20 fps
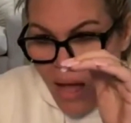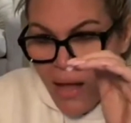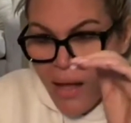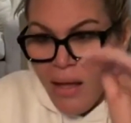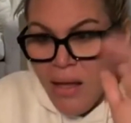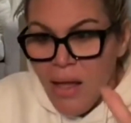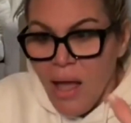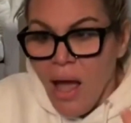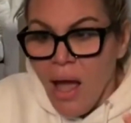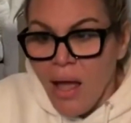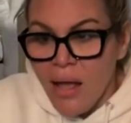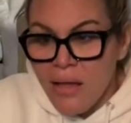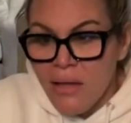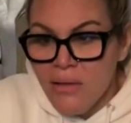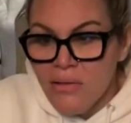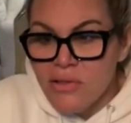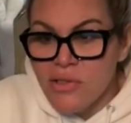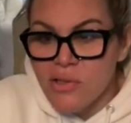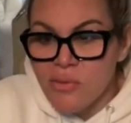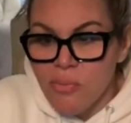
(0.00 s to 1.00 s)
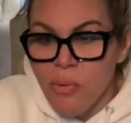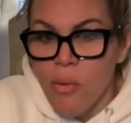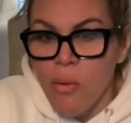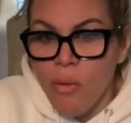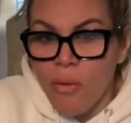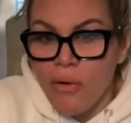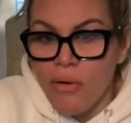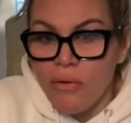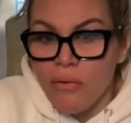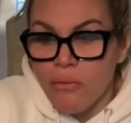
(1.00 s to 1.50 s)
I
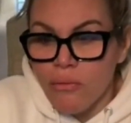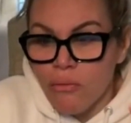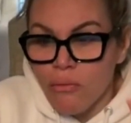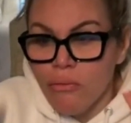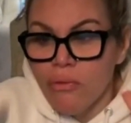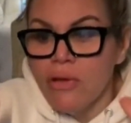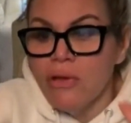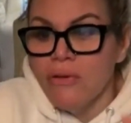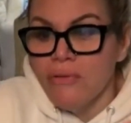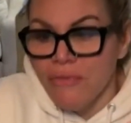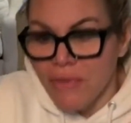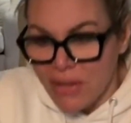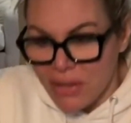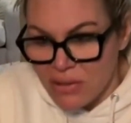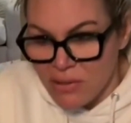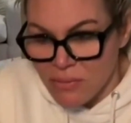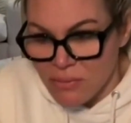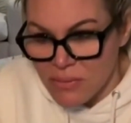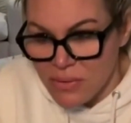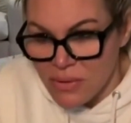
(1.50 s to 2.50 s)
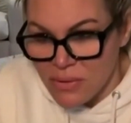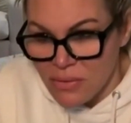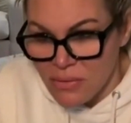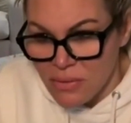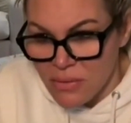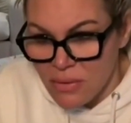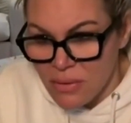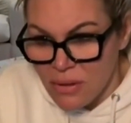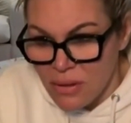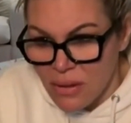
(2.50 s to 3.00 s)
support real victims.
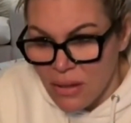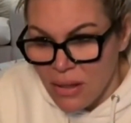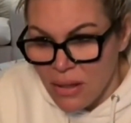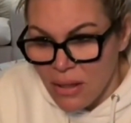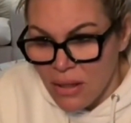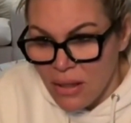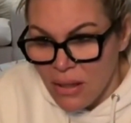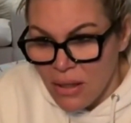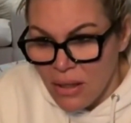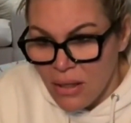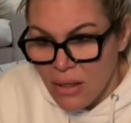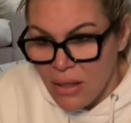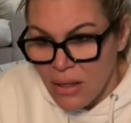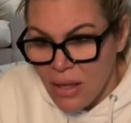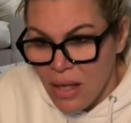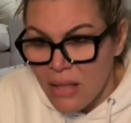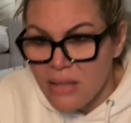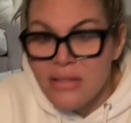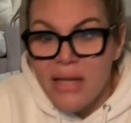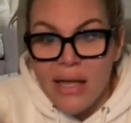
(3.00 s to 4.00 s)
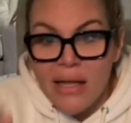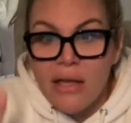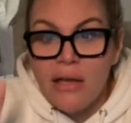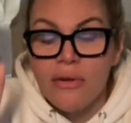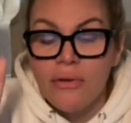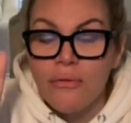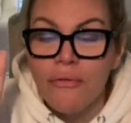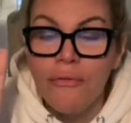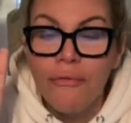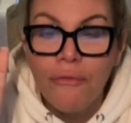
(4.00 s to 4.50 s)
And I
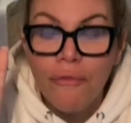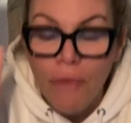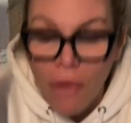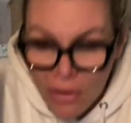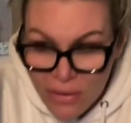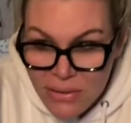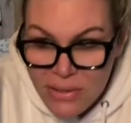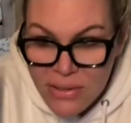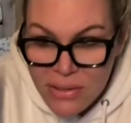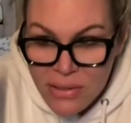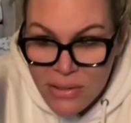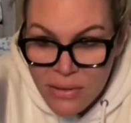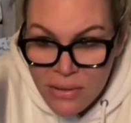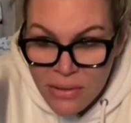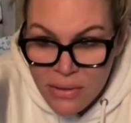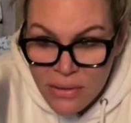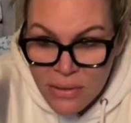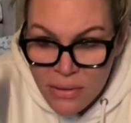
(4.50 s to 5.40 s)
confront